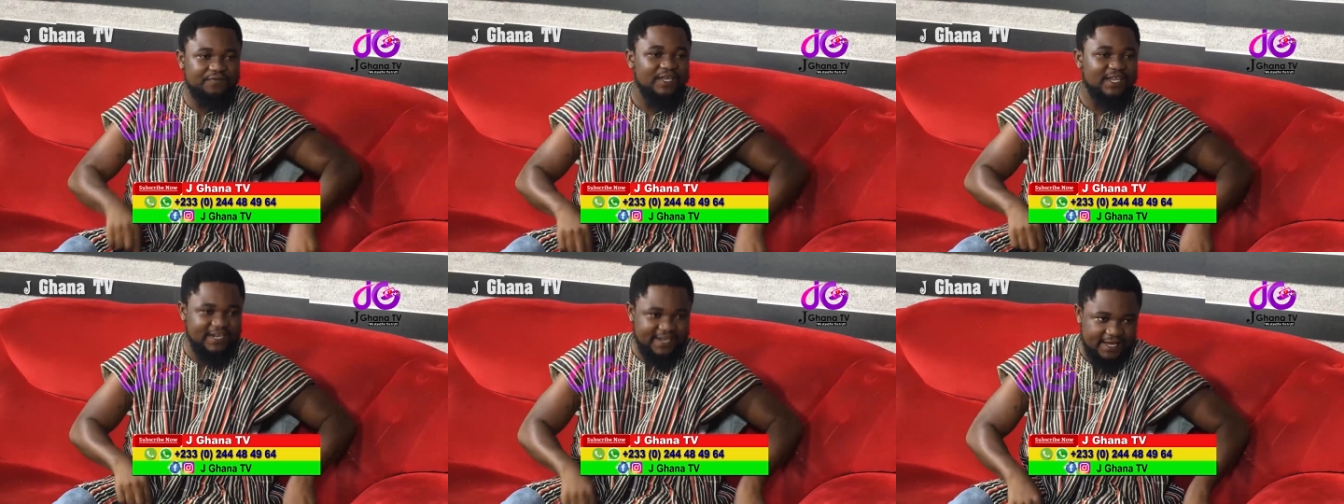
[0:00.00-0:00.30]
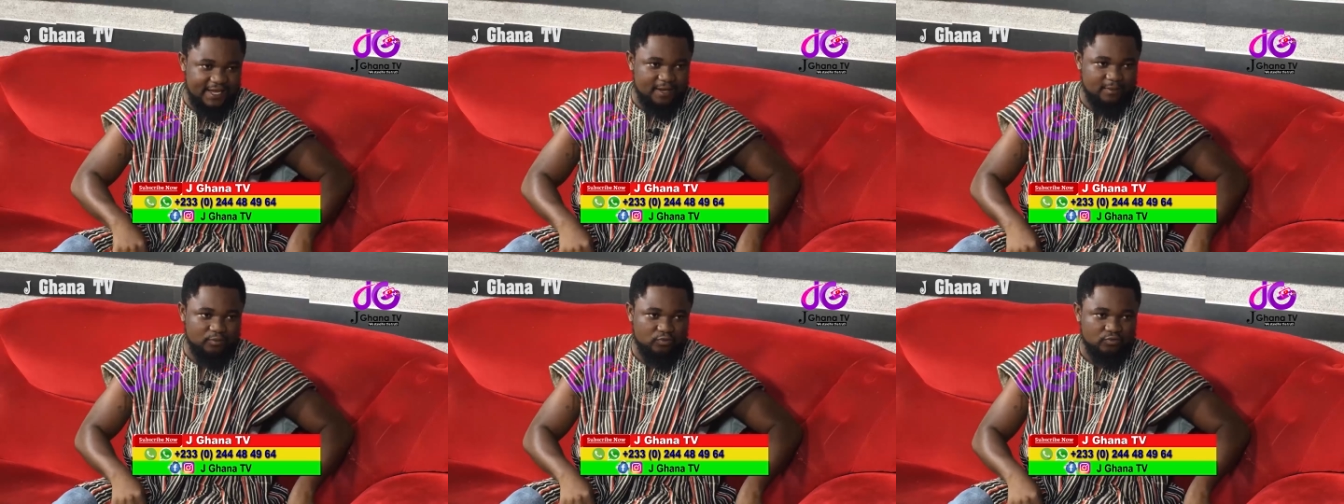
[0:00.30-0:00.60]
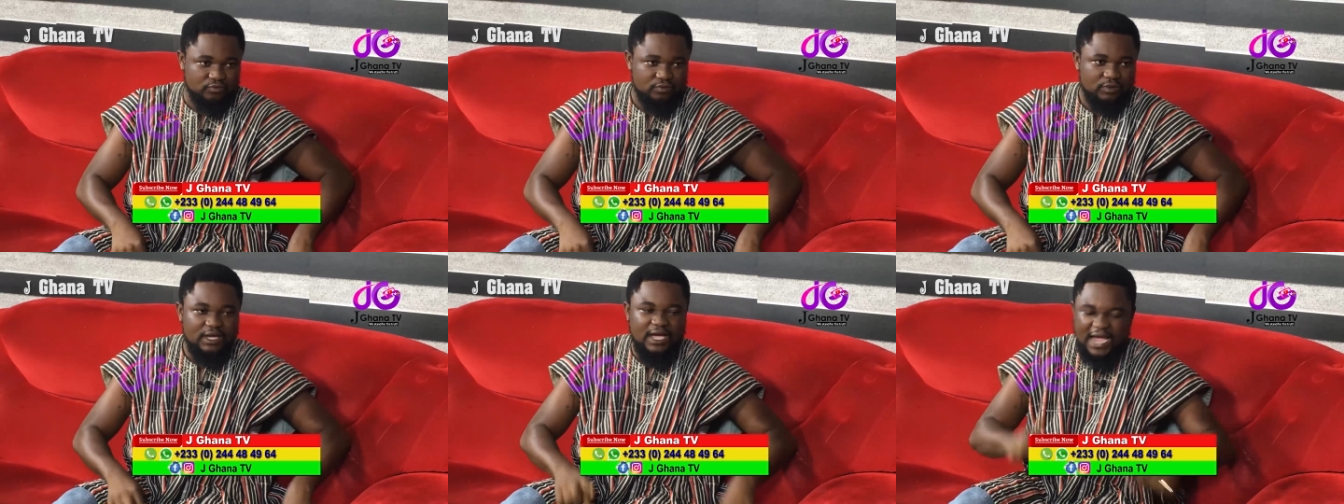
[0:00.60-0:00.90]

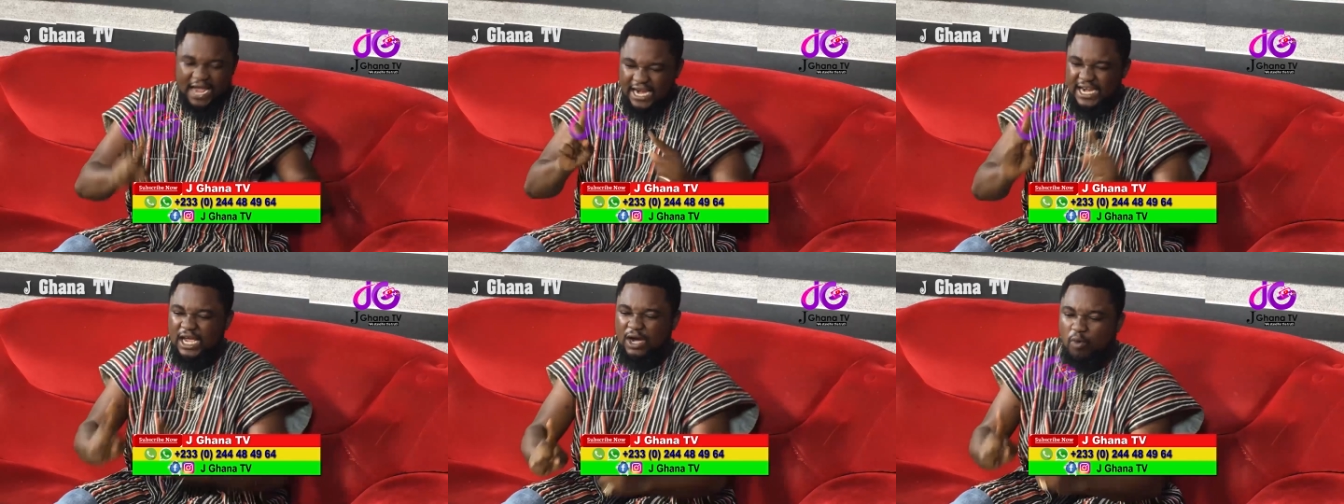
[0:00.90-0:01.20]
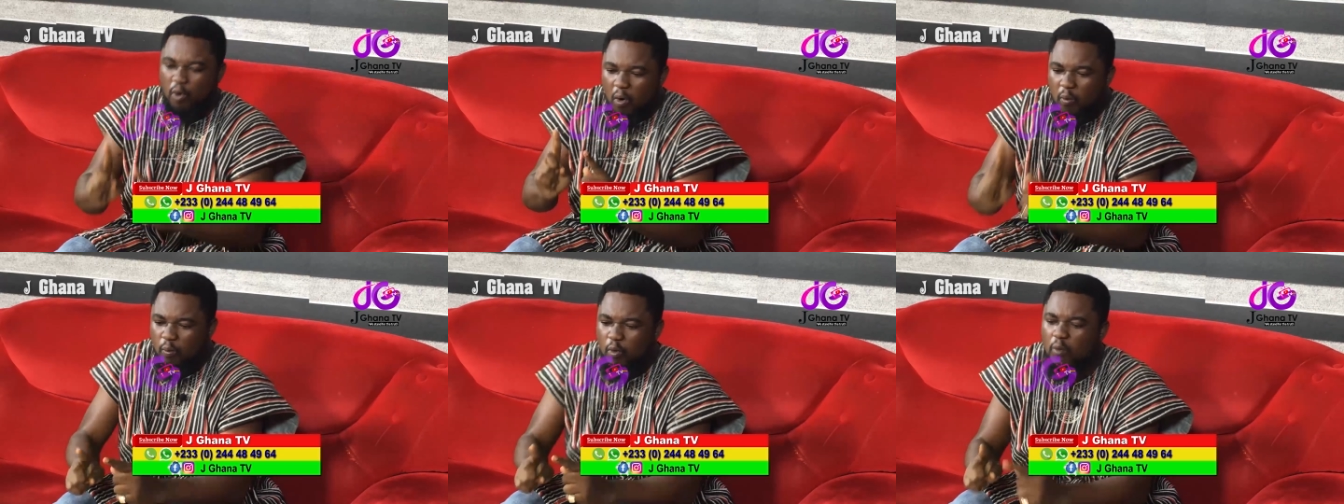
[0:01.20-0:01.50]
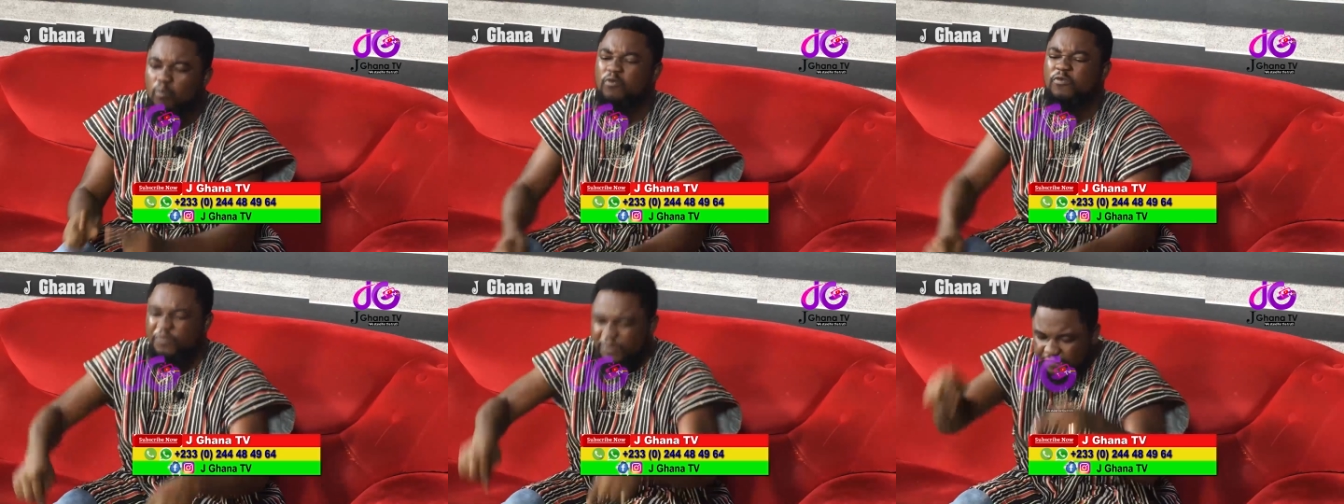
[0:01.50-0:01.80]
edem and I wo
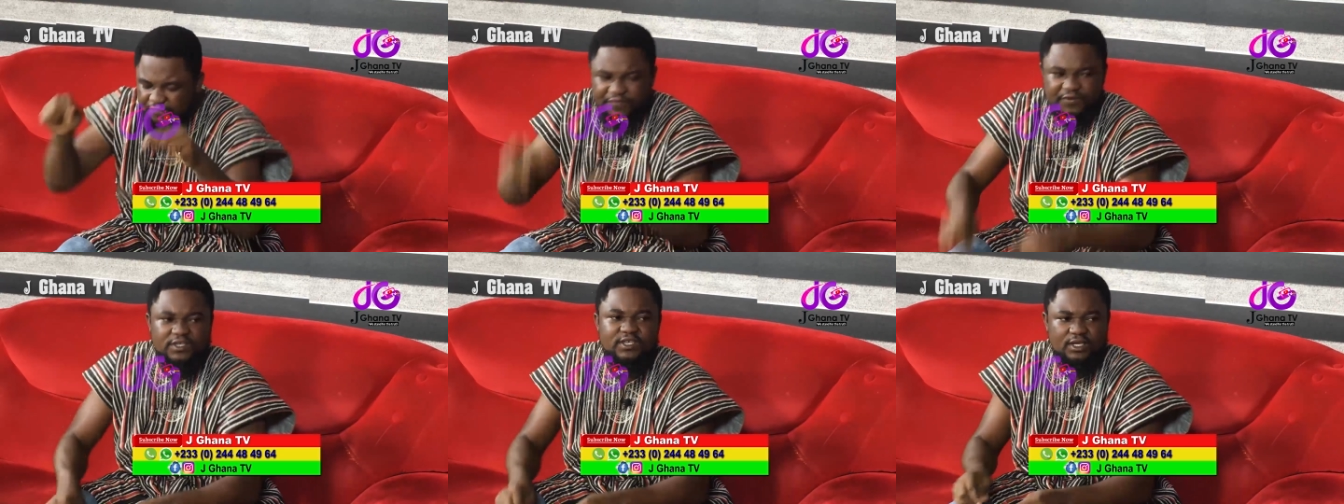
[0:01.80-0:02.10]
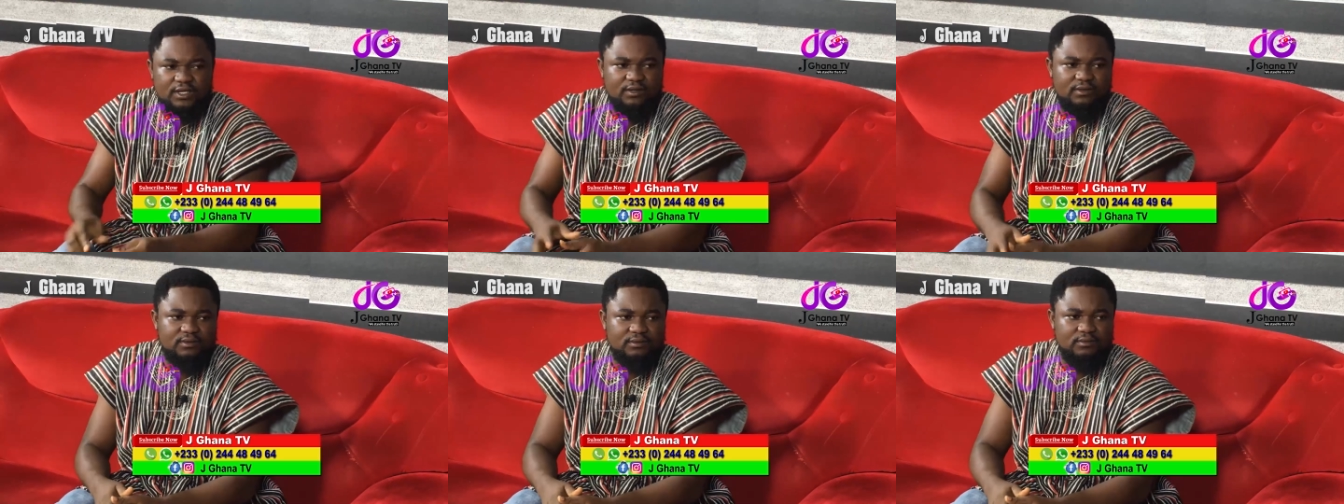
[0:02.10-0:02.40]
mo free fee.